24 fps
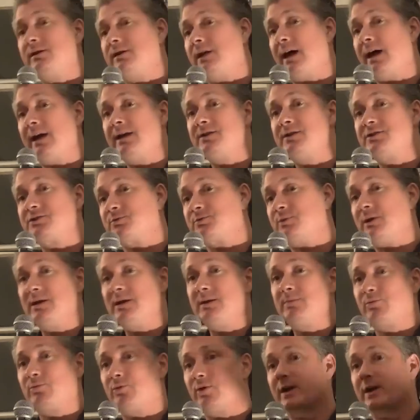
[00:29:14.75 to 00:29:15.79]
night,
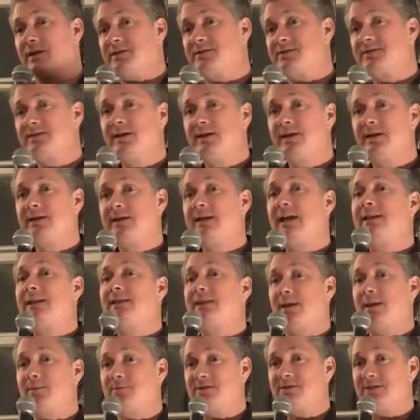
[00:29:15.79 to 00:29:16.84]
sweet prince. Get
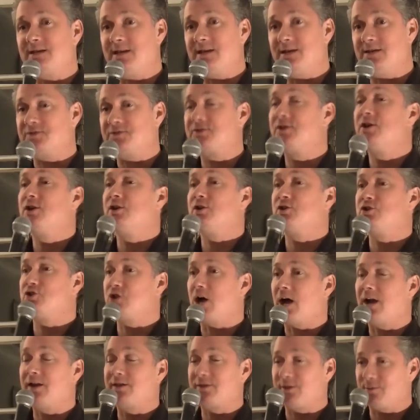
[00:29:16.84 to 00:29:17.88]
them Z's.
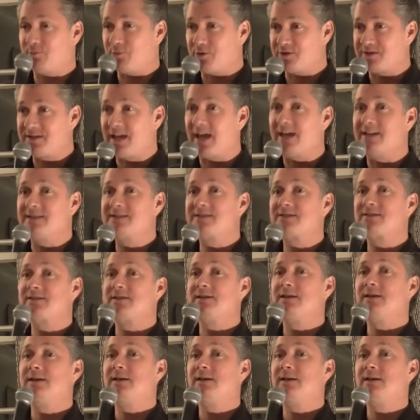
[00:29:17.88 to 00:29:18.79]
Jonathan presents